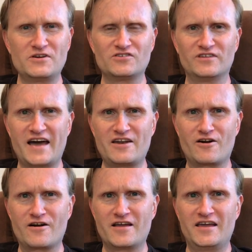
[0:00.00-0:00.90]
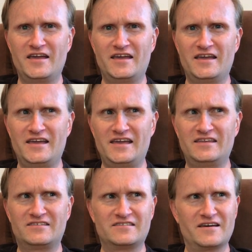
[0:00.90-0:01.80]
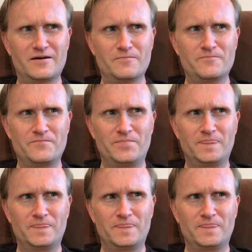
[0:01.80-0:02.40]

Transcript: much lighter it's um,